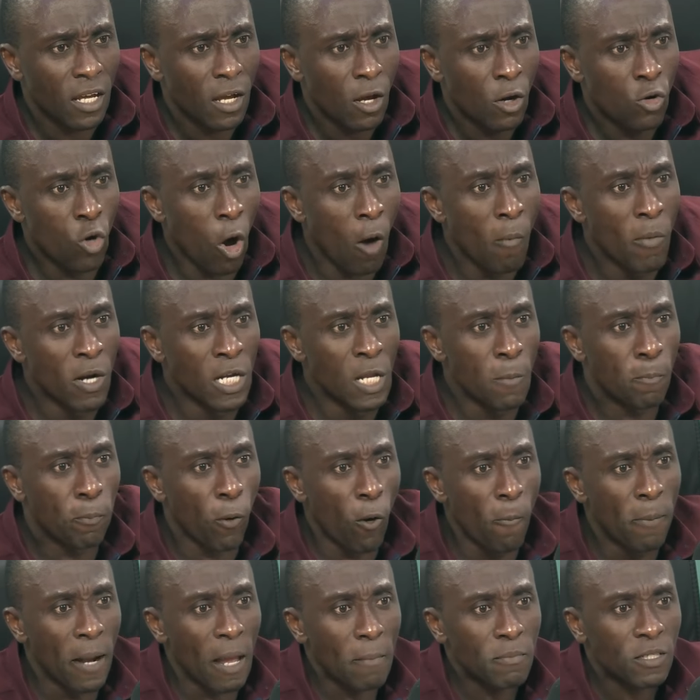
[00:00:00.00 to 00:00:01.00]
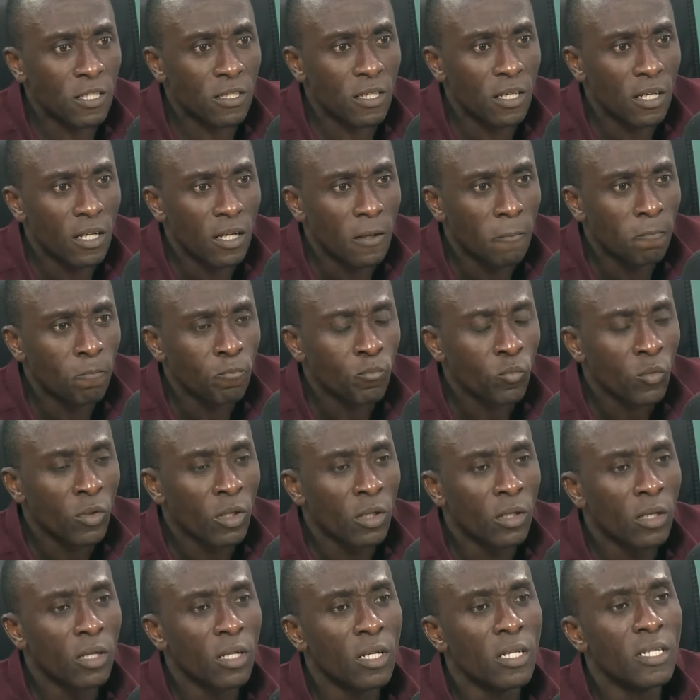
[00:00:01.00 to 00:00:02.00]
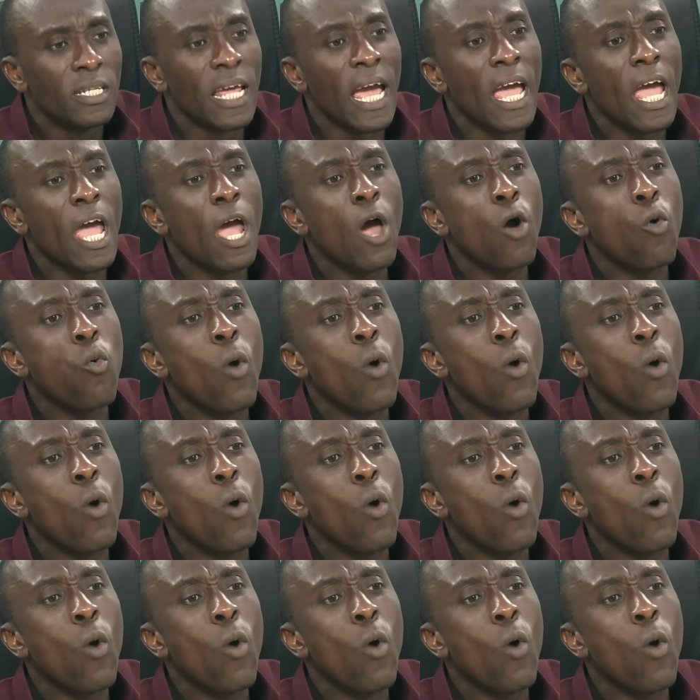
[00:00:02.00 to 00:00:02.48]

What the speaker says: No many problems. They